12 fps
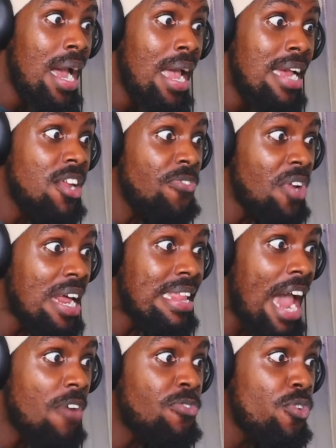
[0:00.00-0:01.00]
Is he feeling the
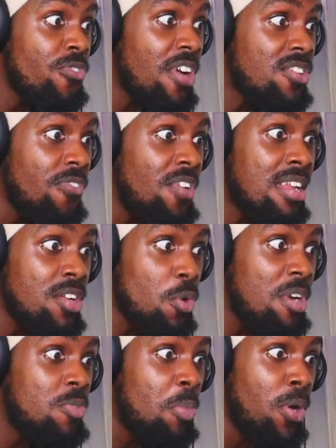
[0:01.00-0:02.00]
after effects of
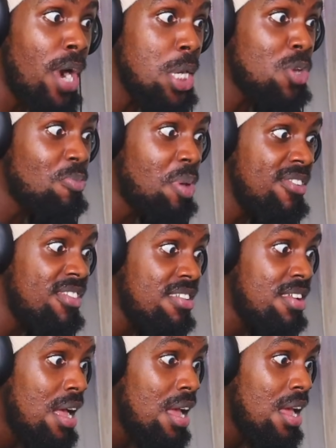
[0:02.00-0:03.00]
Itadori's barrage of punches?